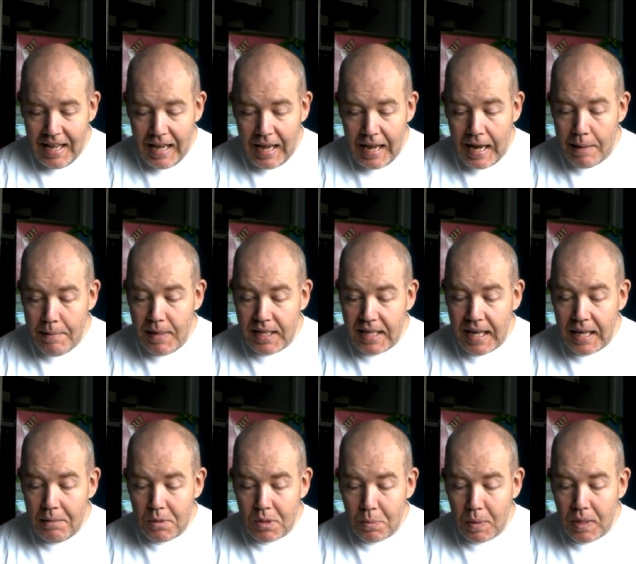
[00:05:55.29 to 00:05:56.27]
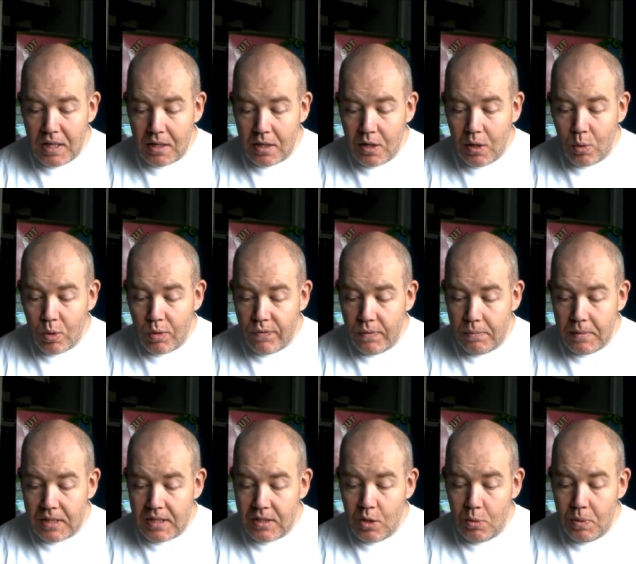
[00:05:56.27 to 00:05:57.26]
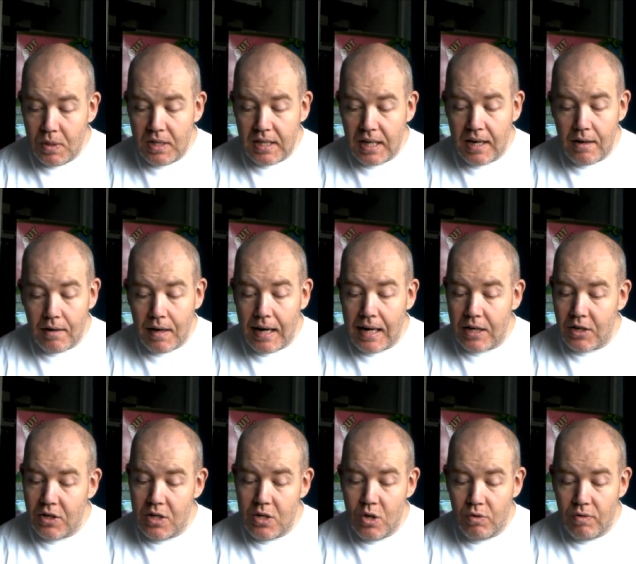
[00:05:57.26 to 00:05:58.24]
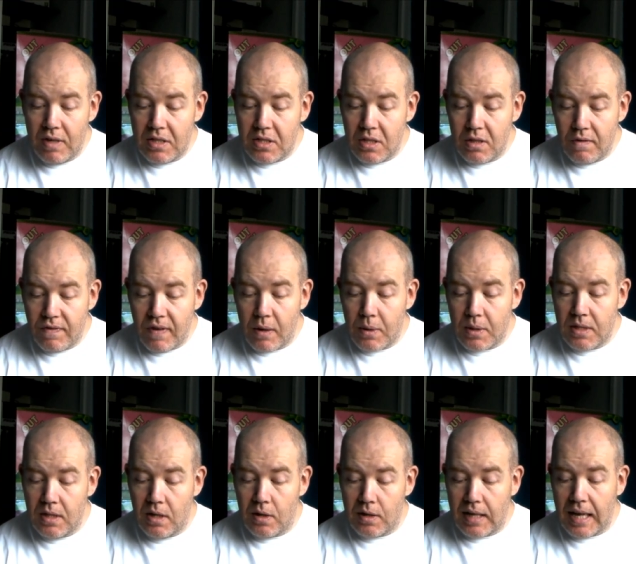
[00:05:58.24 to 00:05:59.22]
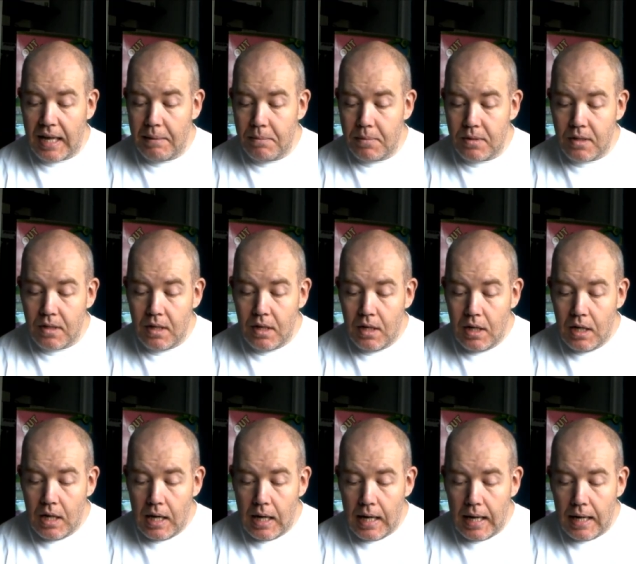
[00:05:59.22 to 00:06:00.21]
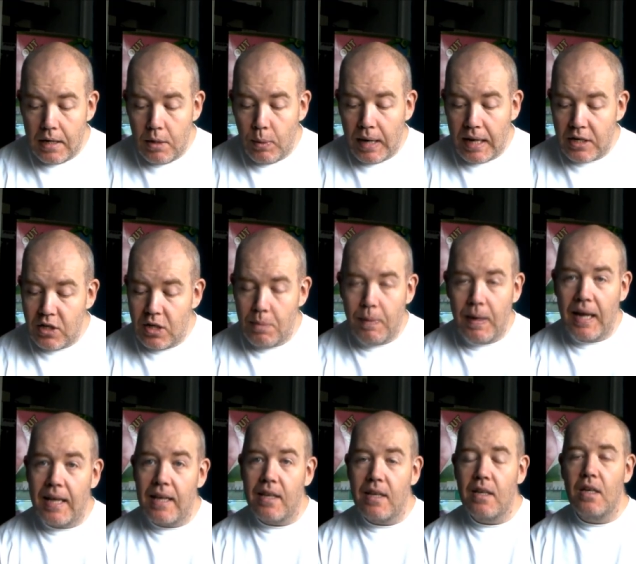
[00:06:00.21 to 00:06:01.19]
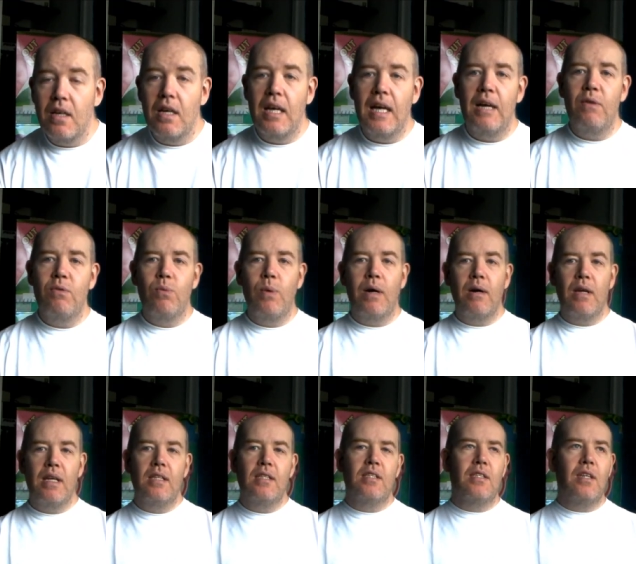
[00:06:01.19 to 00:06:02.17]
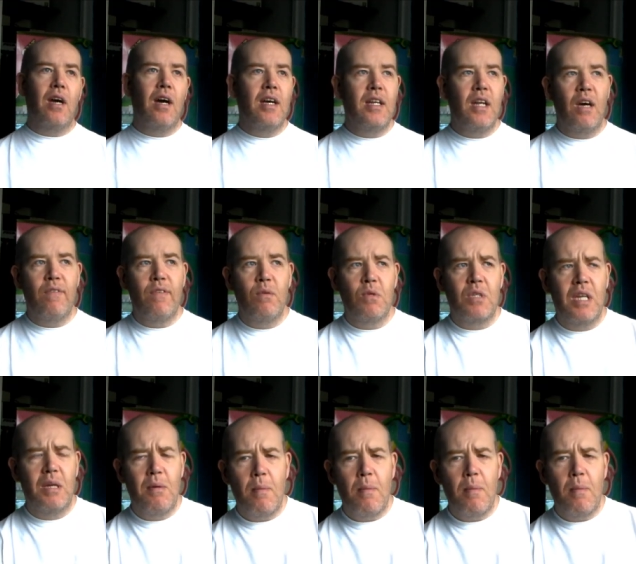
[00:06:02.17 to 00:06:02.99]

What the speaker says: How many games are being called from the Super Nintendo collection in your recent focusing on games you will actually play? Well, it started off, it was going